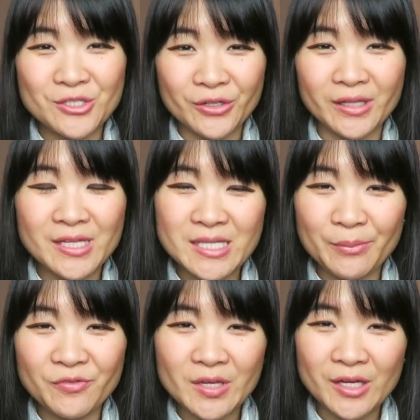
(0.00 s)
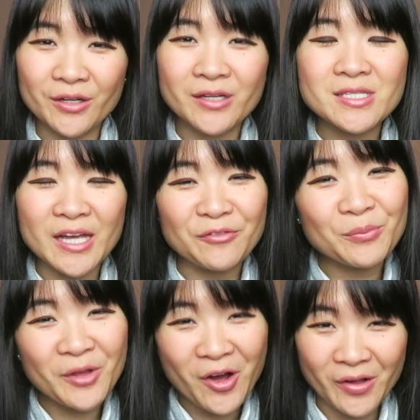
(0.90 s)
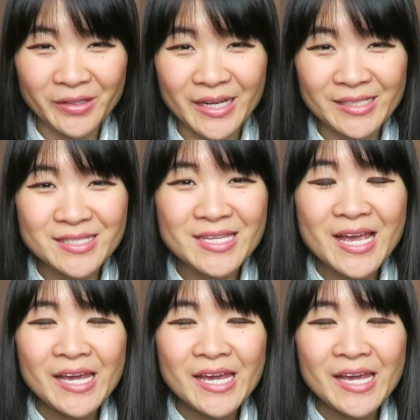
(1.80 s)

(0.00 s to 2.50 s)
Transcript: during this time of the year, aside from the holidays,